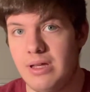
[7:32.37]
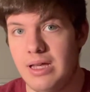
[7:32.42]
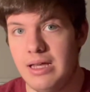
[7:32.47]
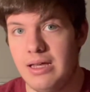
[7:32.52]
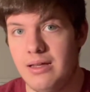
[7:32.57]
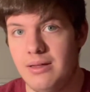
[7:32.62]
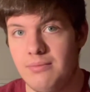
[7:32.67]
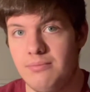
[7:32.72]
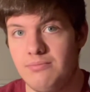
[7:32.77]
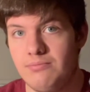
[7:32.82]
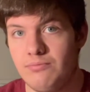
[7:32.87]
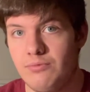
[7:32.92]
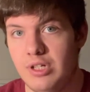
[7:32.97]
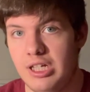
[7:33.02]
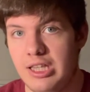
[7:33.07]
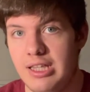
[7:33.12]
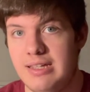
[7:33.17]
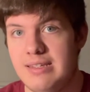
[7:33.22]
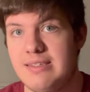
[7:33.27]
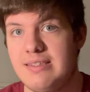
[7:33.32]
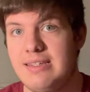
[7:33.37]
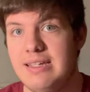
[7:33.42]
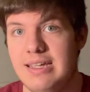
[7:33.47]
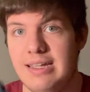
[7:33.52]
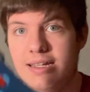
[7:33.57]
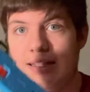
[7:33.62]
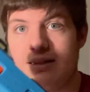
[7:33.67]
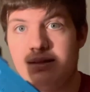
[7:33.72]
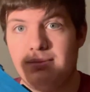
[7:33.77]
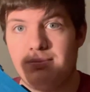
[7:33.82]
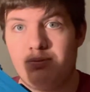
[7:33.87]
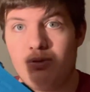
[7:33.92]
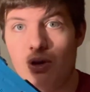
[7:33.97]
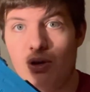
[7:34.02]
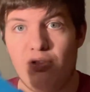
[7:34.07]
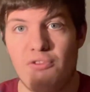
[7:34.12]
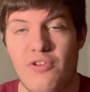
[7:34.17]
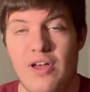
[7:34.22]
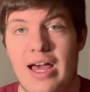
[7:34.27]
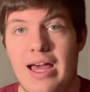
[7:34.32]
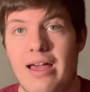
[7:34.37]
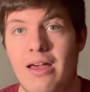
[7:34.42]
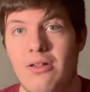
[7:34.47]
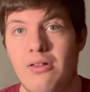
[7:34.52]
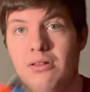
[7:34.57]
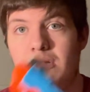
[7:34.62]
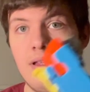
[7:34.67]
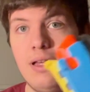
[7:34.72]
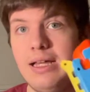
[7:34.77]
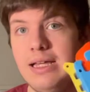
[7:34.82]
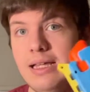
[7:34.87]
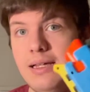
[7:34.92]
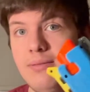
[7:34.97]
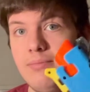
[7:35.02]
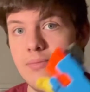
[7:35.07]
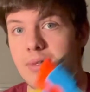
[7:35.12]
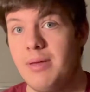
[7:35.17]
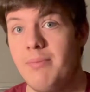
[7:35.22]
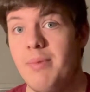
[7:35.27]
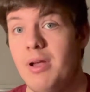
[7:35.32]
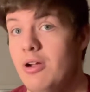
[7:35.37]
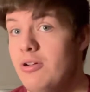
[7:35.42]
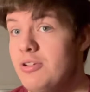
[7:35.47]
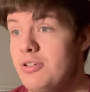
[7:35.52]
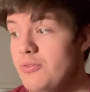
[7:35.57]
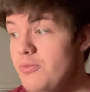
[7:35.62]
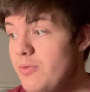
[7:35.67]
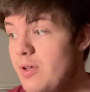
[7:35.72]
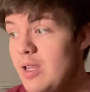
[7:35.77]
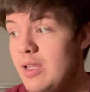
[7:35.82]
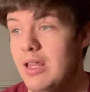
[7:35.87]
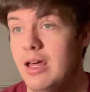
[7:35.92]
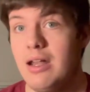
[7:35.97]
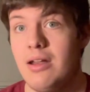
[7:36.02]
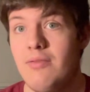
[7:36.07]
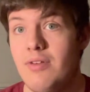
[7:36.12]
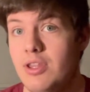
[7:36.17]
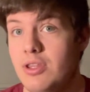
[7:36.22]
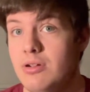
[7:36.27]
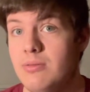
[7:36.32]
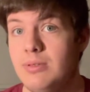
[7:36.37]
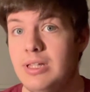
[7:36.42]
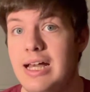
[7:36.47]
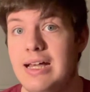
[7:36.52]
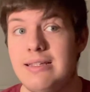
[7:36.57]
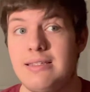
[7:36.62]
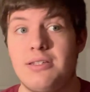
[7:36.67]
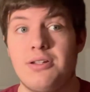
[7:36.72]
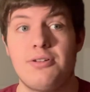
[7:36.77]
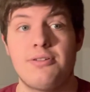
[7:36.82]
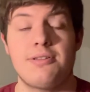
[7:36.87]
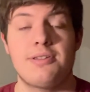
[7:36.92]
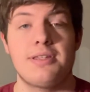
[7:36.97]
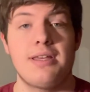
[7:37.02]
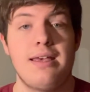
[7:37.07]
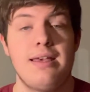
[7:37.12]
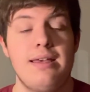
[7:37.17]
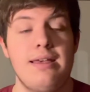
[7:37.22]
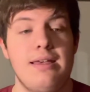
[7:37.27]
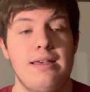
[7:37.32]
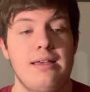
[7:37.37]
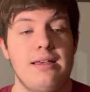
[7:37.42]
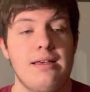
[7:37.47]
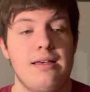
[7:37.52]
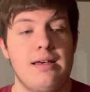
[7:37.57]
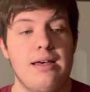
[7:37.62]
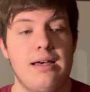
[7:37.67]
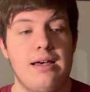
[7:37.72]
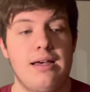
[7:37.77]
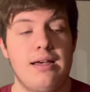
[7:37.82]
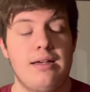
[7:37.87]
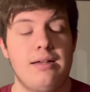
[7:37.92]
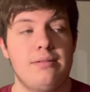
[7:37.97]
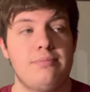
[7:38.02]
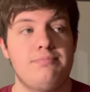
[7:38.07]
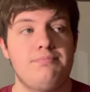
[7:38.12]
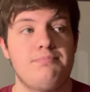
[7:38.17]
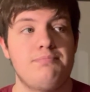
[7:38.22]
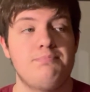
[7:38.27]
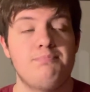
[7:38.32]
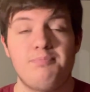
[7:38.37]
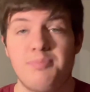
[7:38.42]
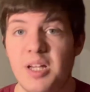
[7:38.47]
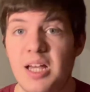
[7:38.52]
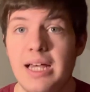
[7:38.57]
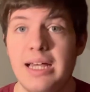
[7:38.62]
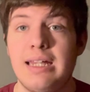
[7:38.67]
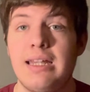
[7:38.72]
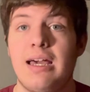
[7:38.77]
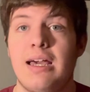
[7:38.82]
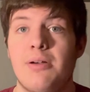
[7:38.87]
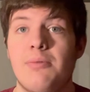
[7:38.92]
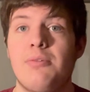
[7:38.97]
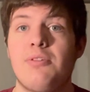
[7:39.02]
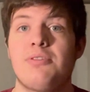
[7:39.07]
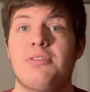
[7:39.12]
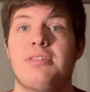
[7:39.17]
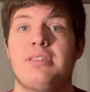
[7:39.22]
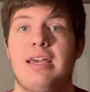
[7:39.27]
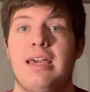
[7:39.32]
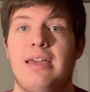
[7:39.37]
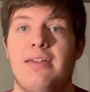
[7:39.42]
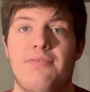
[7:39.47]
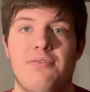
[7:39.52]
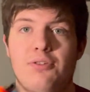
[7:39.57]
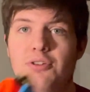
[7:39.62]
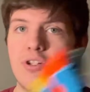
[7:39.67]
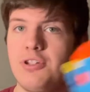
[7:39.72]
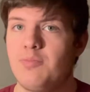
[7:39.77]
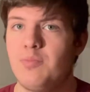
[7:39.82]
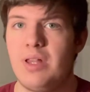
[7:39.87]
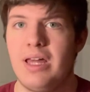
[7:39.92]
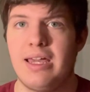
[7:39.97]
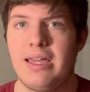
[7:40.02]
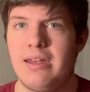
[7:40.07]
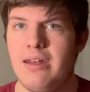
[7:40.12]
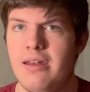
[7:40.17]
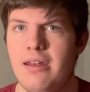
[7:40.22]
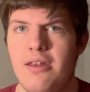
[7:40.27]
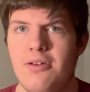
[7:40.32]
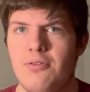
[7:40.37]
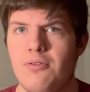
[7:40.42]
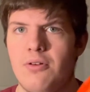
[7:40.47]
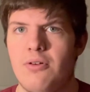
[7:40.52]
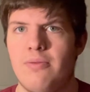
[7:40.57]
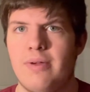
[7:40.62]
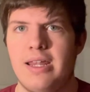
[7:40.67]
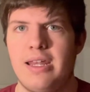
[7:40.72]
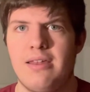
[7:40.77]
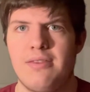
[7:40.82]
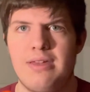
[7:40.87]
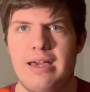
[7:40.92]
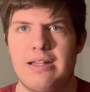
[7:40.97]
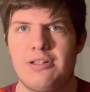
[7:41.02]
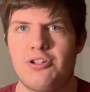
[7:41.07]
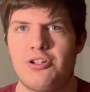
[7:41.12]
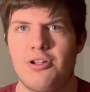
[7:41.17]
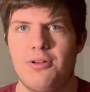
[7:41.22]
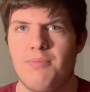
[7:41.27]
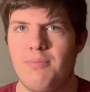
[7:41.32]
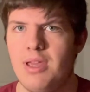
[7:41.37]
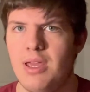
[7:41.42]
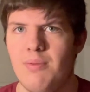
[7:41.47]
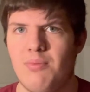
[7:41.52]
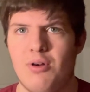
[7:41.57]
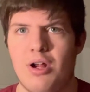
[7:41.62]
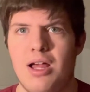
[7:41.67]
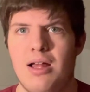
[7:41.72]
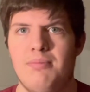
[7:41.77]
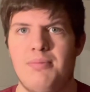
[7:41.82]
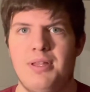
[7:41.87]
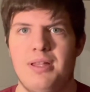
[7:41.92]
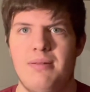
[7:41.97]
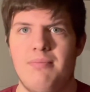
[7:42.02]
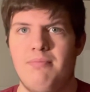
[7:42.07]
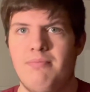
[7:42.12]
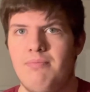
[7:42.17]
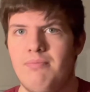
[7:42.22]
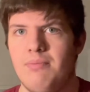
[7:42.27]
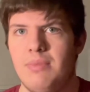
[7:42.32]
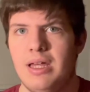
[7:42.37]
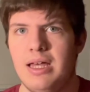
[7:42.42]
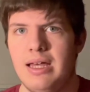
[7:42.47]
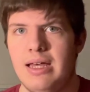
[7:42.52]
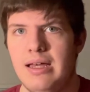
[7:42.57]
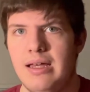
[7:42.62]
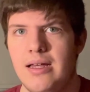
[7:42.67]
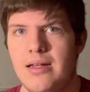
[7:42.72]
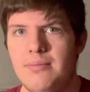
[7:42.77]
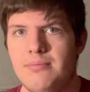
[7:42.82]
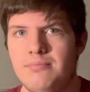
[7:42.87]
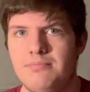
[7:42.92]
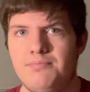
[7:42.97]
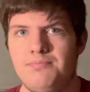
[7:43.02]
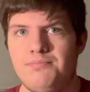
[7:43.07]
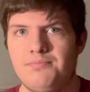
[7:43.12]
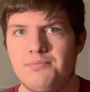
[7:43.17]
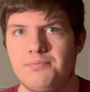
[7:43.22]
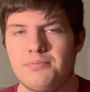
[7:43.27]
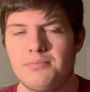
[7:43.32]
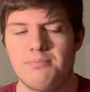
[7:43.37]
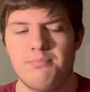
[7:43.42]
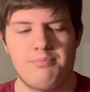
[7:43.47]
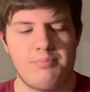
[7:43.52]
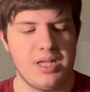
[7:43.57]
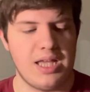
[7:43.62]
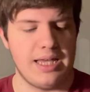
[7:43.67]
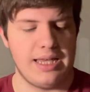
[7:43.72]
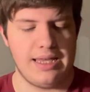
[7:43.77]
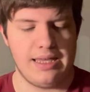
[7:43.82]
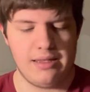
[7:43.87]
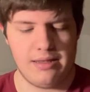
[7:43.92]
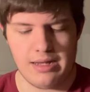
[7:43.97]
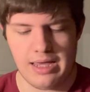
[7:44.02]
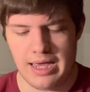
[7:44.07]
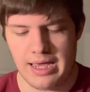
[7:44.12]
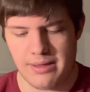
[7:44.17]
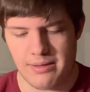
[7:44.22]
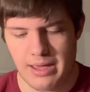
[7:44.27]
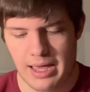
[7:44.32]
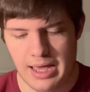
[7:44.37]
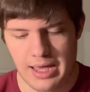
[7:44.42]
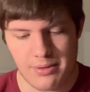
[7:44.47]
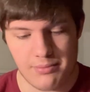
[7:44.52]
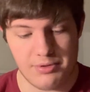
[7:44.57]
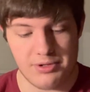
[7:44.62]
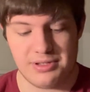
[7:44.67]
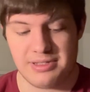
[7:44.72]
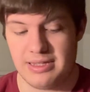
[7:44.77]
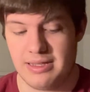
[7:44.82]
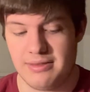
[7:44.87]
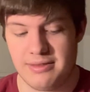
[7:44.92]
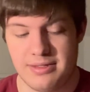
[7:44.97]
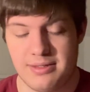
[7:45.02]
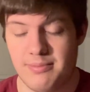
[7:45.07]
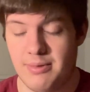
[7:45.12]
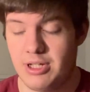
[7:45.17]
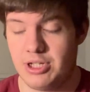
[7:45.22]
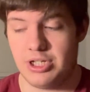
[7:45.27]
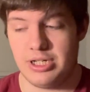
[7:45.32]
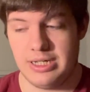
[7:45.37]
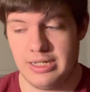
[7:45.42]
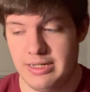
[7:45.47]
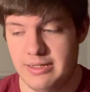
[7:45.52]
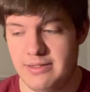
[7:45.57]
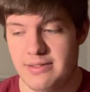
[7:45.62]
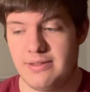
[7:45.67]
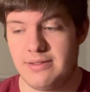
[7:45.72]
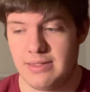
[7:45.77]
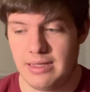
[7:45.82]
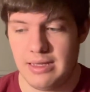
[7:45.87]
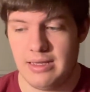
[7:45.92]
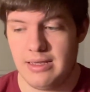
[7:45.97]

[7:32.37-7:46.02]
realistic profile compared to a lot of other blasters. But I will say, if you're just playing in an indoor arena, that shouldn't be a problem. But I will say this much: it is